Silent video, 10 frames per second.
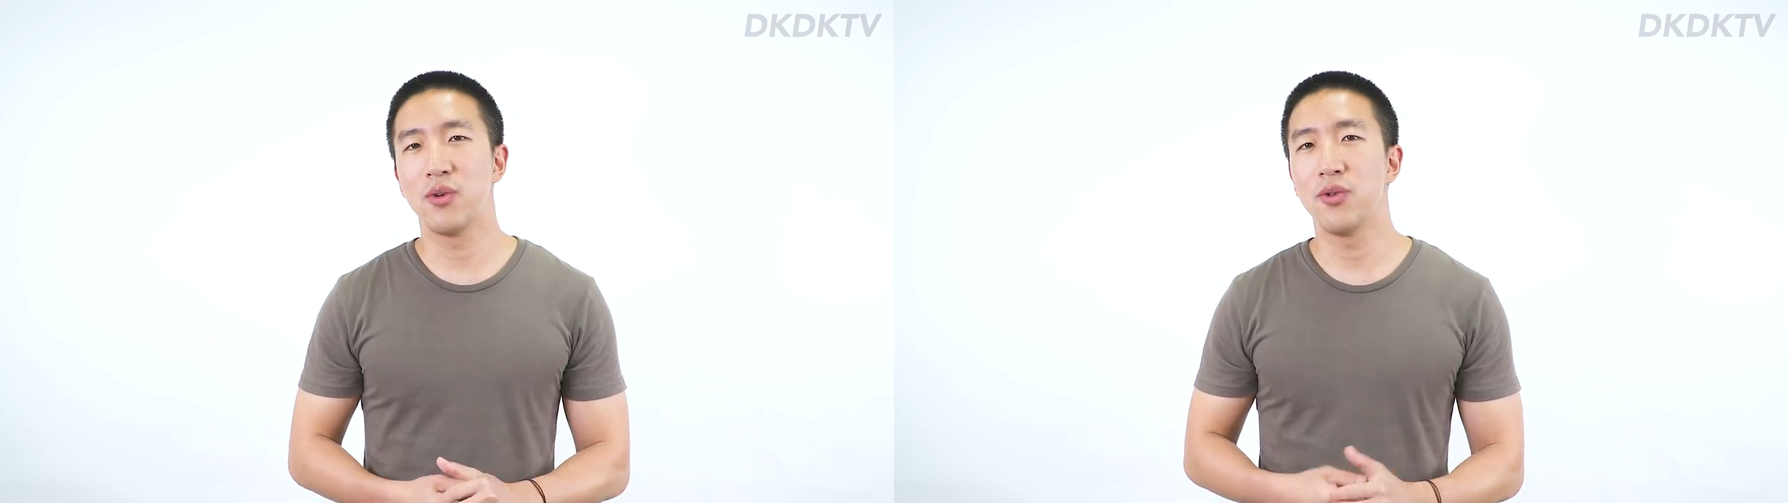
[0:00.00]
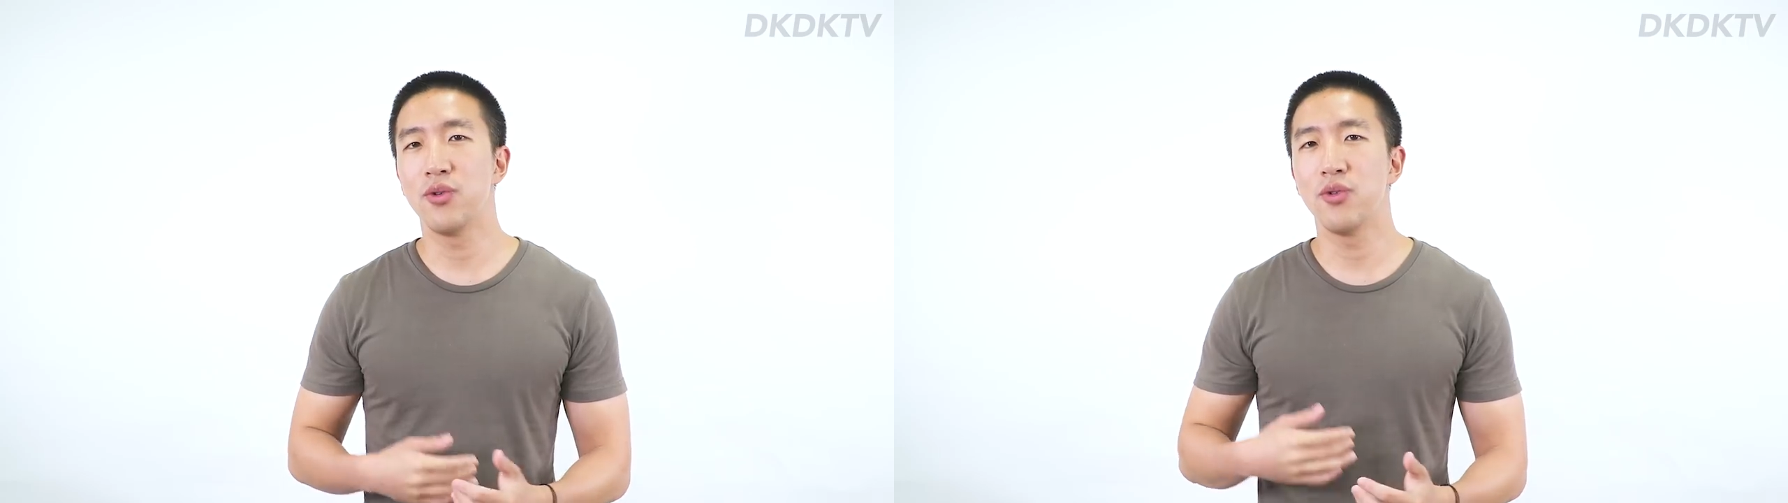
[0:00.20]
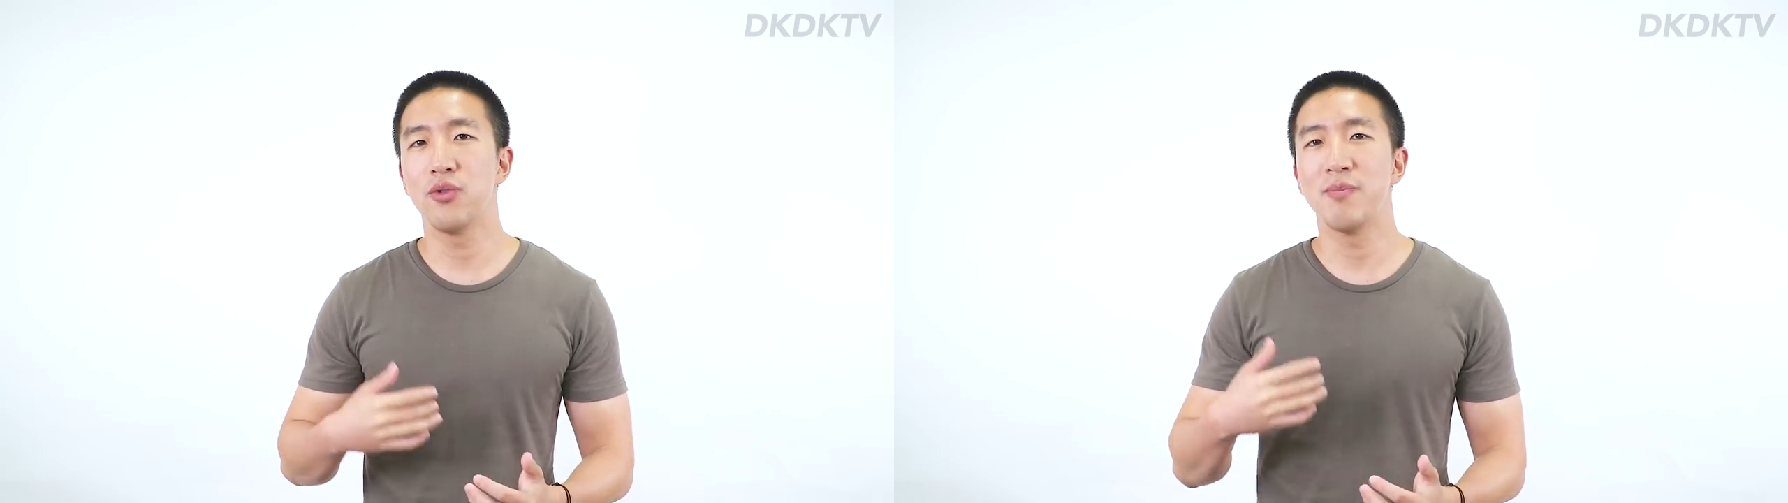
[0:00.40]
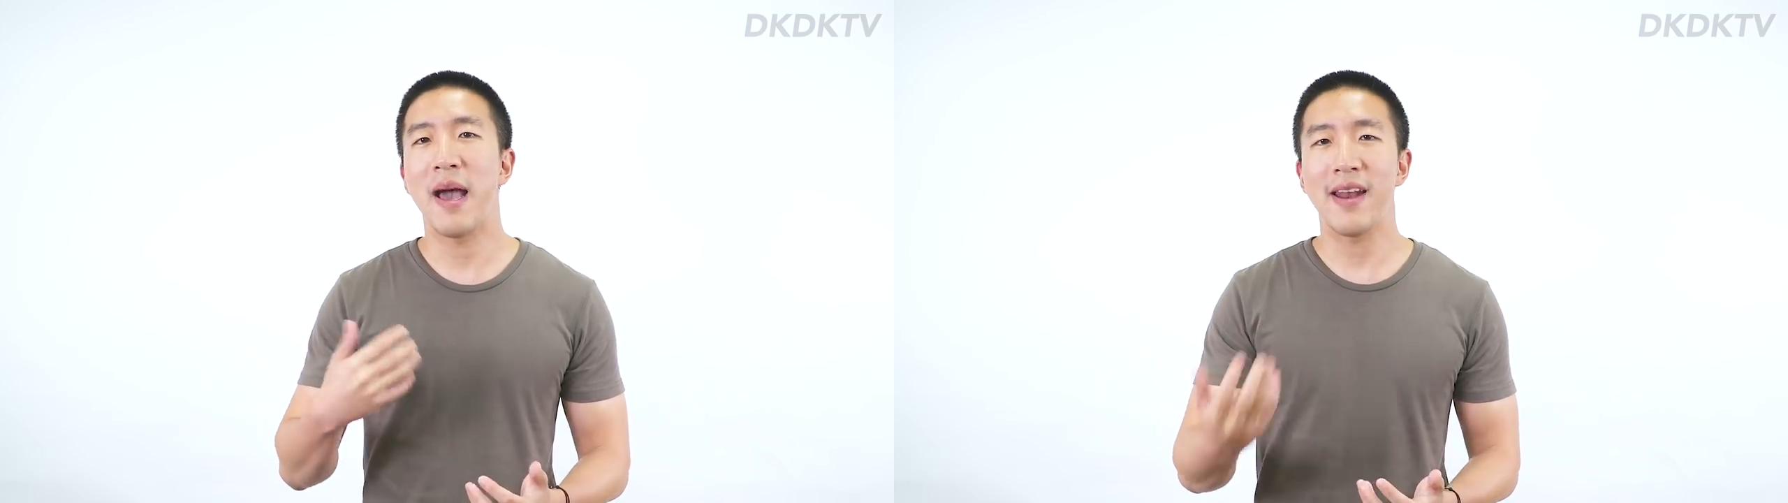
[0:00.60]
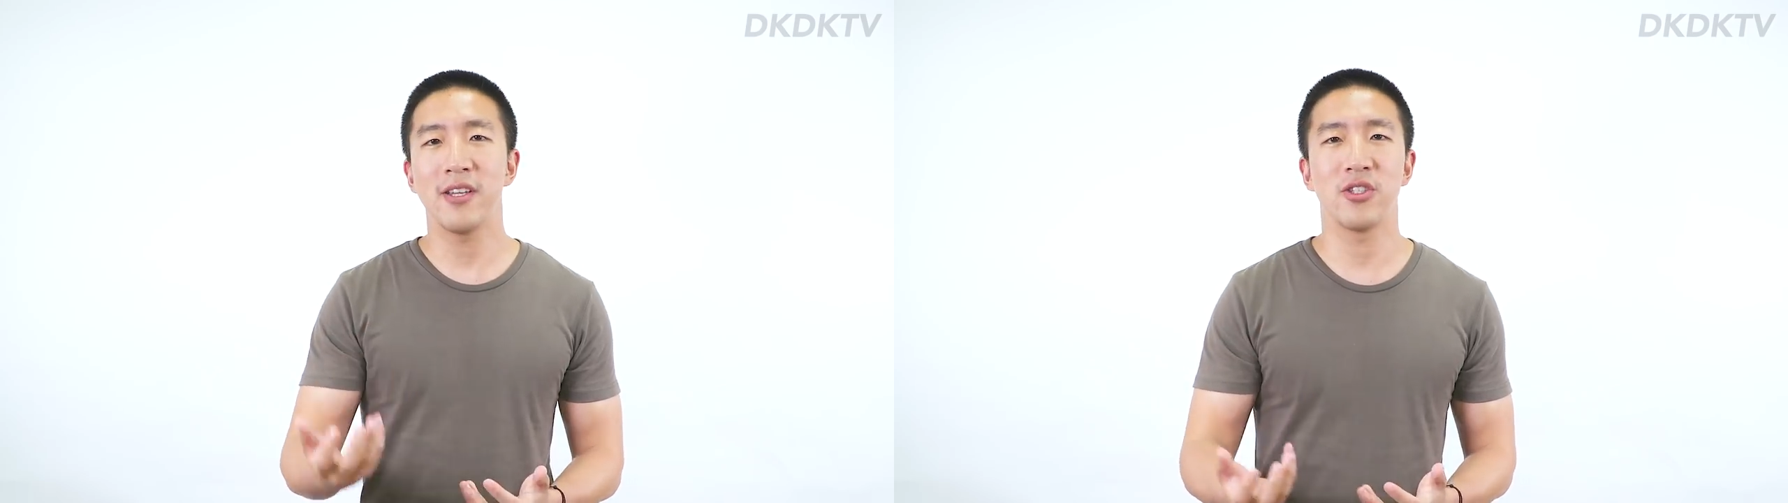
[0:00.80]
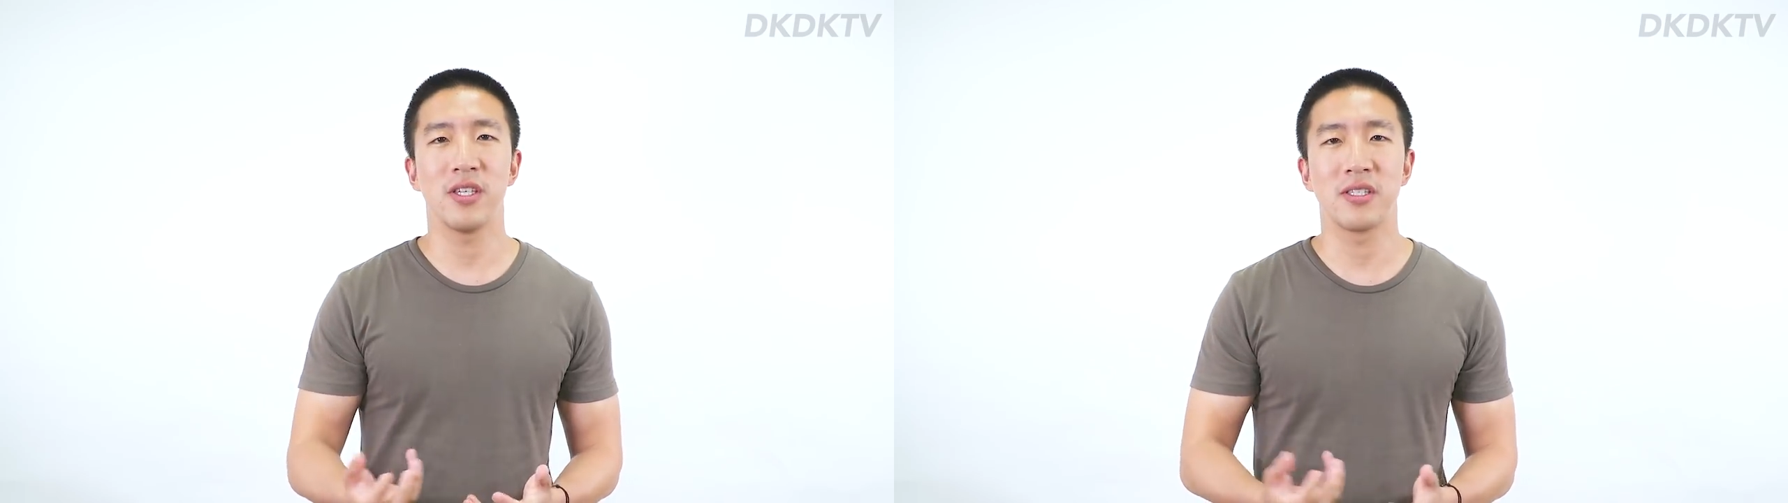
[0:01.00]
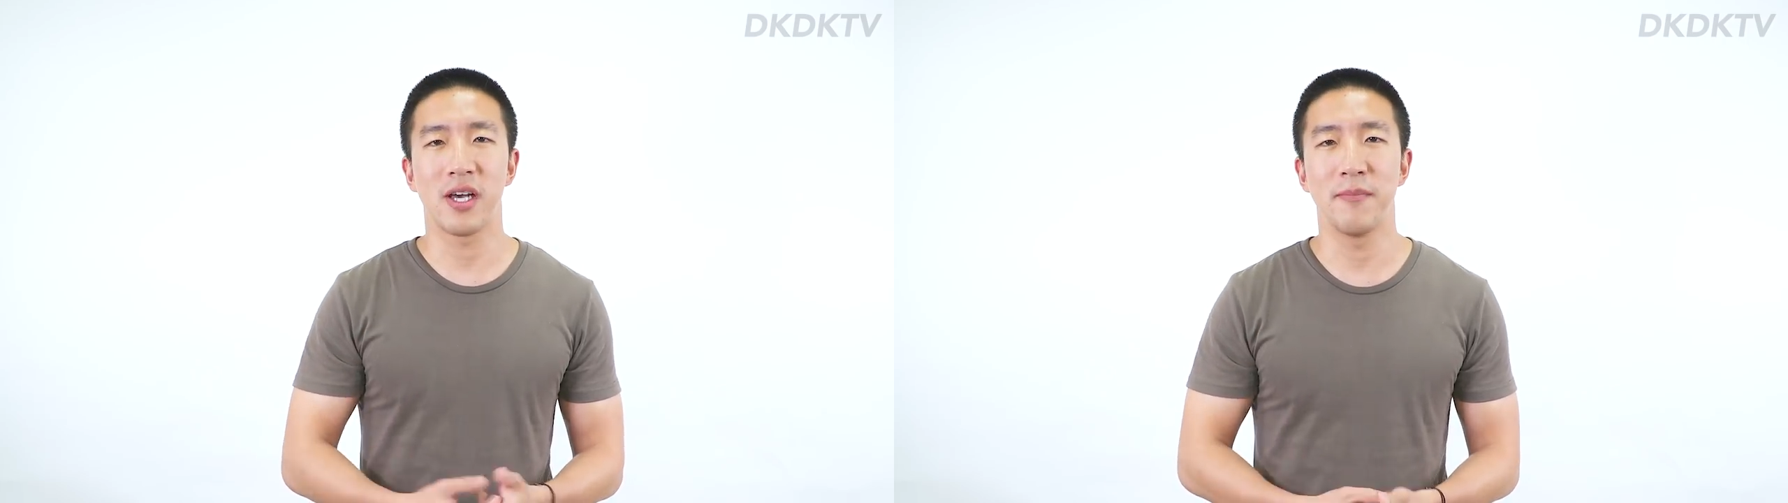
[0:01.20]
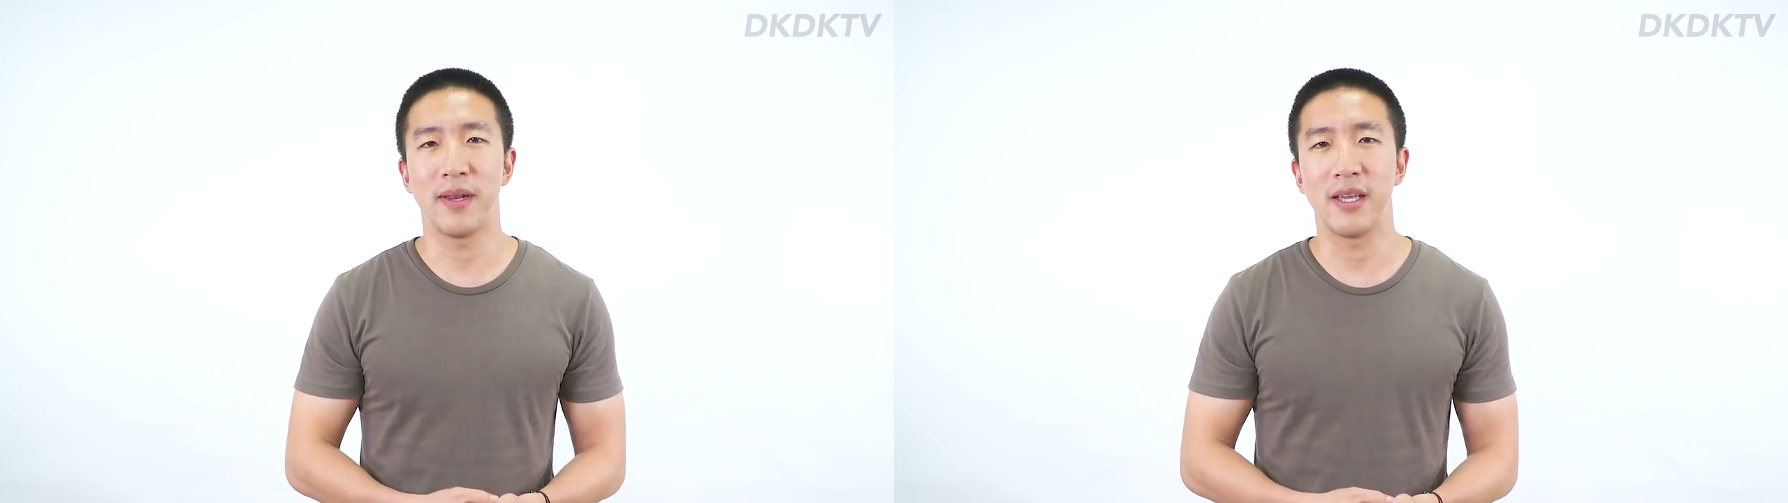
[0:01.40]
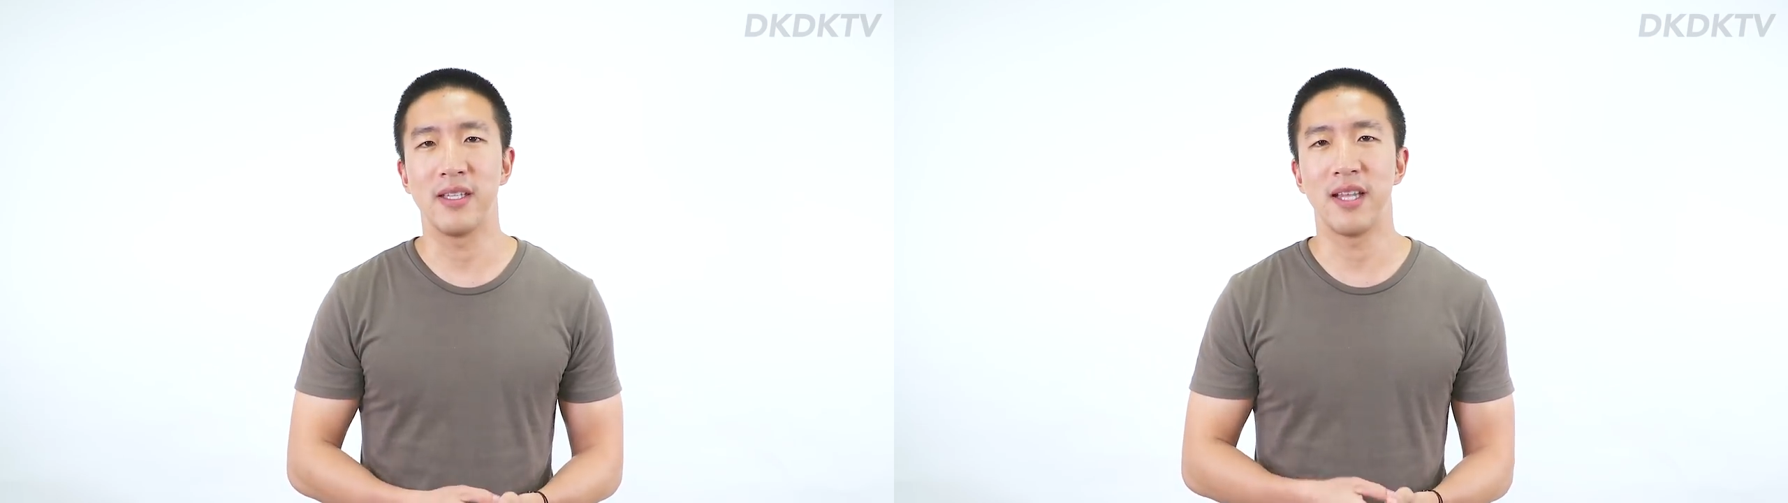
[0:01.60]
who manage these companies